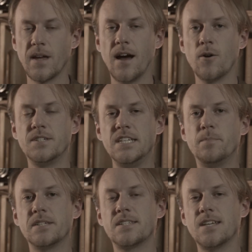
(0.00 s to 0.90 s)
Our
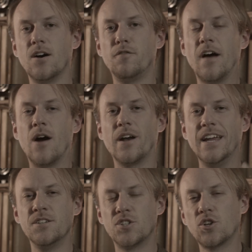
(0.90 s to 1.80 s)
deepest self, our
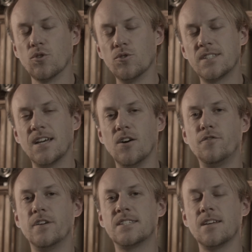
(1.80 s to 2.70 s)
integral
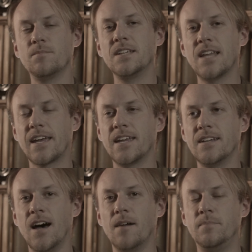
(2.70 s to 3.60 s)
self, is something that
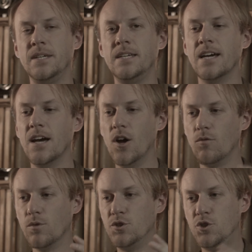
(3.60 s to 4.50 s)
cannot be
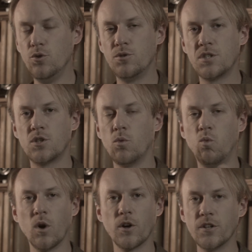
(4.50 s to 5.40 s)
reduced to
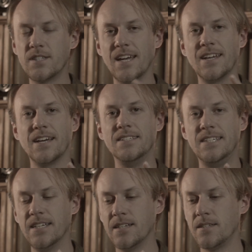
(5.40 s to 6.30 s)
words and
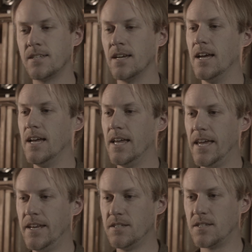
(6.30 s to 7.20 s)
ideas.
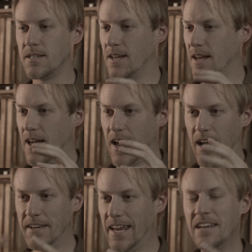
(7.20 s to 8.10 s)
It is
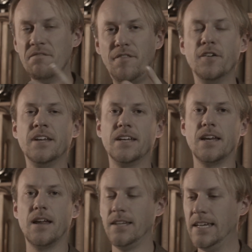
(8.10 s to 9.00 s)
an
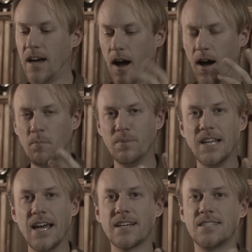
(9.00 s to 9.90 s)
infinitely
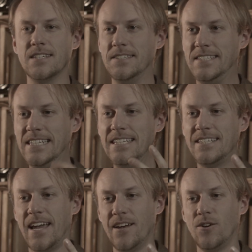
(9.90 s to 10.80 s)
complex,
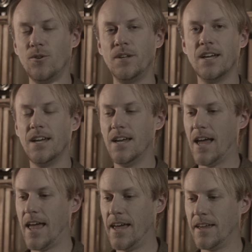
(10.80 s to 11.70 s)
detailed,
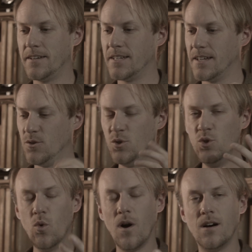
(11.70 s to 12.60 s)
and
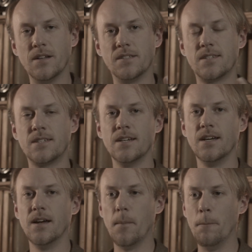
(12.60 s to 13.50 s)
nuanced
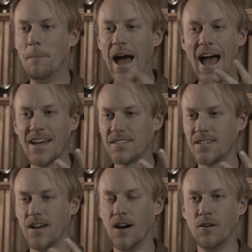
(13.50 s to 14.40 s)

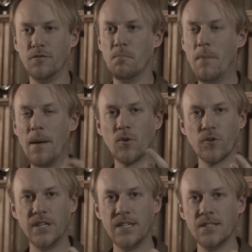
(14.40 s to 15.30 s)
mass of
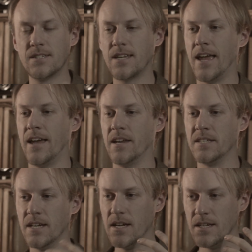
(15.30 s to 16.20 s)
memories
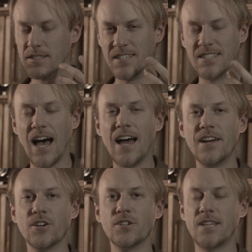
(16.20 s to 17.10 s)
and
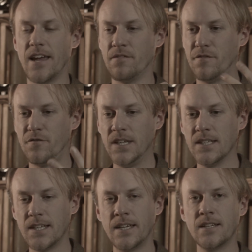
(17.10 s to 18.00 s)
desires and
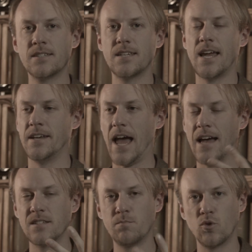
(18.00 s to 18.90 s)
feelings and
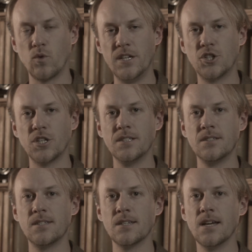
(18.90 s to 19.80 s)

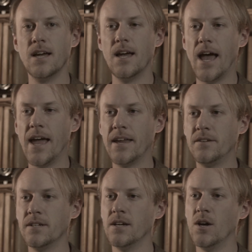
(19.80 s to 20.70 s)
aspirations.
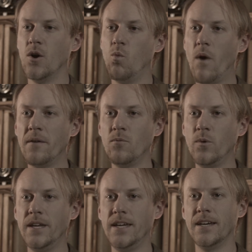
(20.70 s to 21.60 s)
And when
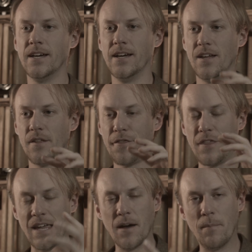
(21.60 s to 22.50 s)
we
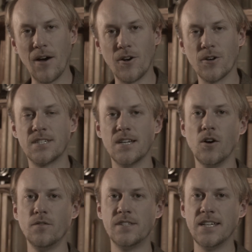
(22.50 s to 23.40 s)
think about
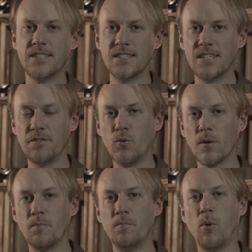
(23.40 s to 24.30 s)
ourselves, it's as if
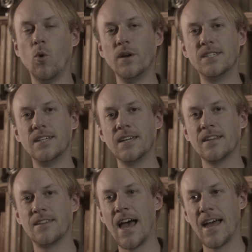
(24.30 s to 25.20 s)
we're
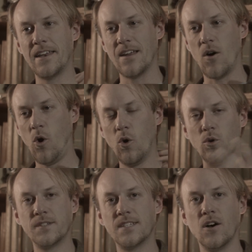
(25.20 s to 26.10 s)
pointing that
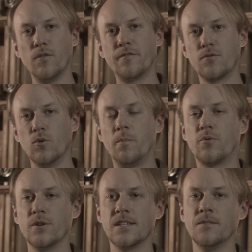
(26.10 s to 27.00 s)
whole self through a
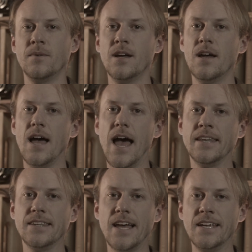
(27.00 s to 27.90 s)
prism
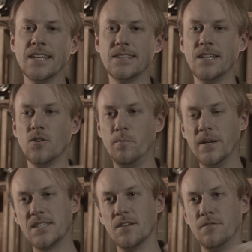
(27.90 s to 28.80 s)
and letting little
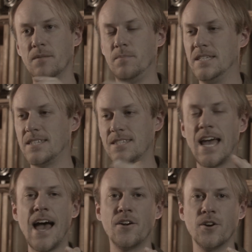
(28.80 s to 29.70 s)
bits of it be
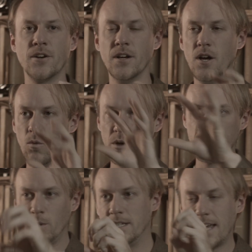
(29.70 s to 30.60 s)
scattered,
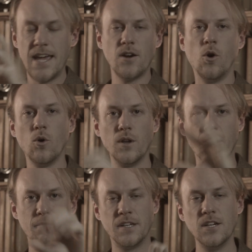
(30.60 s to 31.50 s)
which we take hold
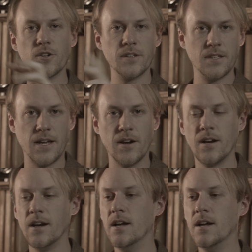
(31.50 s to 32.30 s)
of here and there.